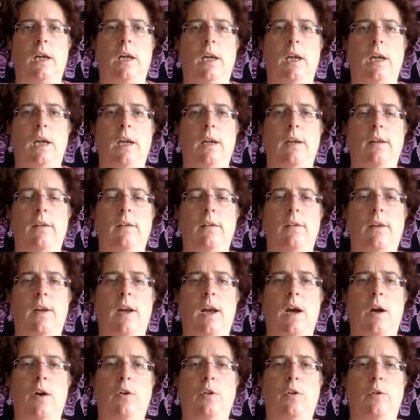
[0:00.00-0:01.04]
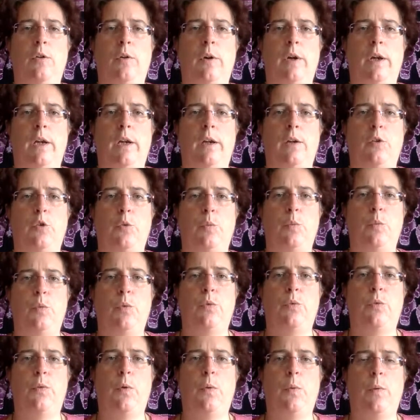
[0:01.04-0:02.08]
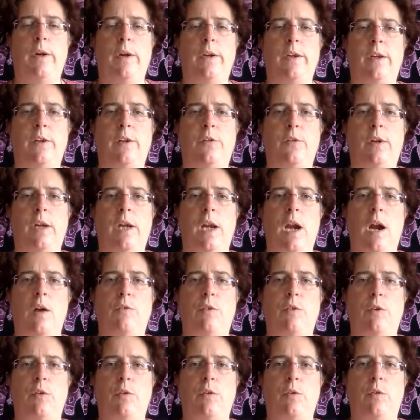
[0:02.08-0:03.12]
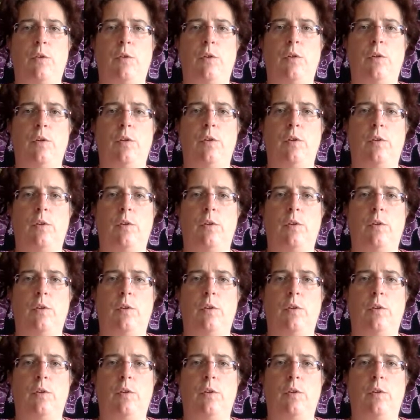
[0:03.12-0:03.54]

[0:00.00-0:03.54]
it is now going to move forward into the afternoon.